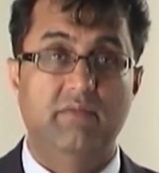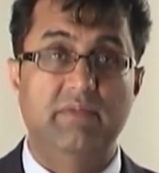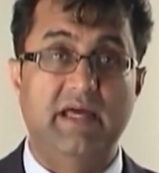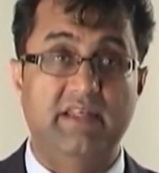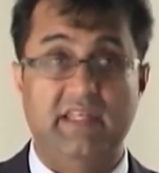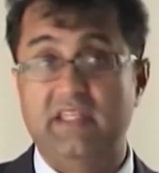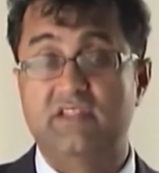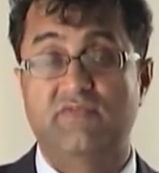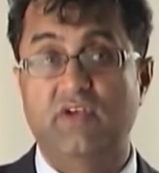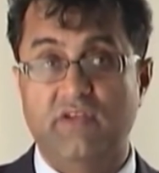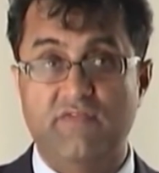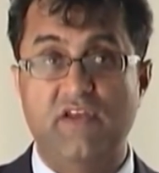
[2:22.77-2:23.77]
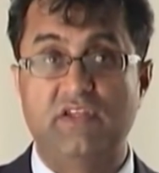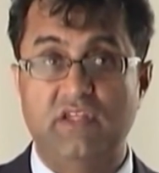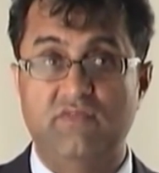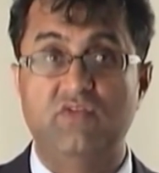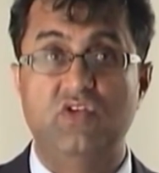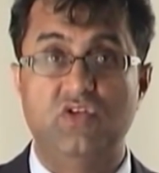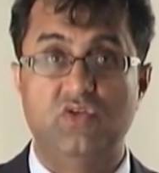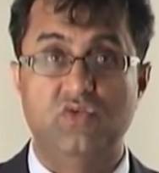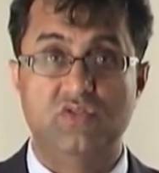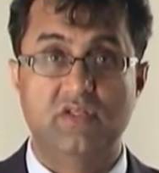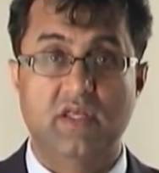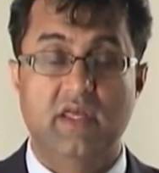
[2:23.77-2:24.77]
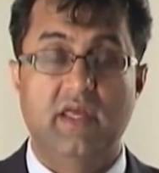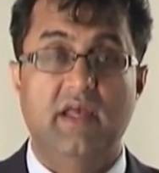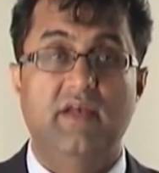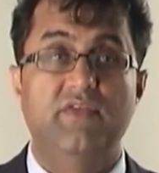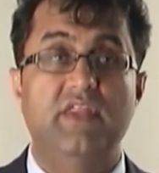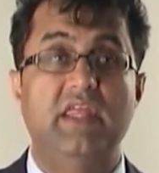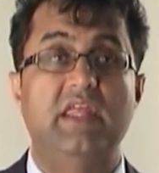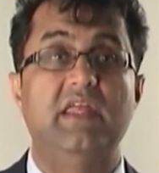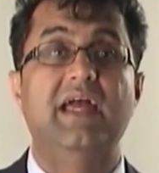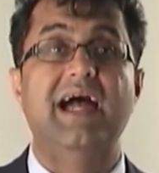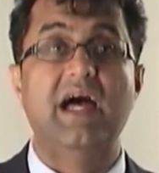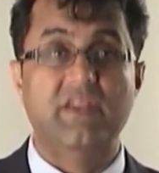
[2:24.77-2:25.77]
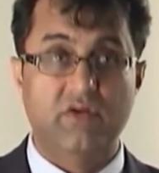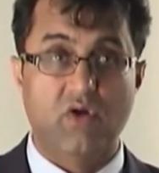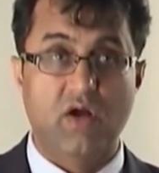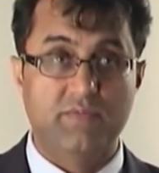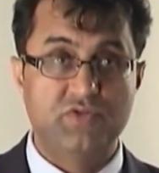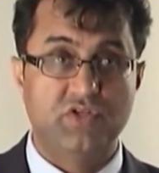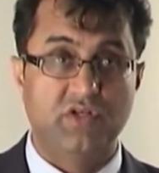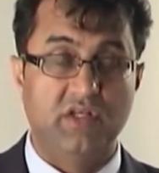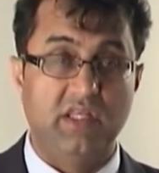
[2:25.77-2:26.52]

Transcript: but it's very effective to use. The other option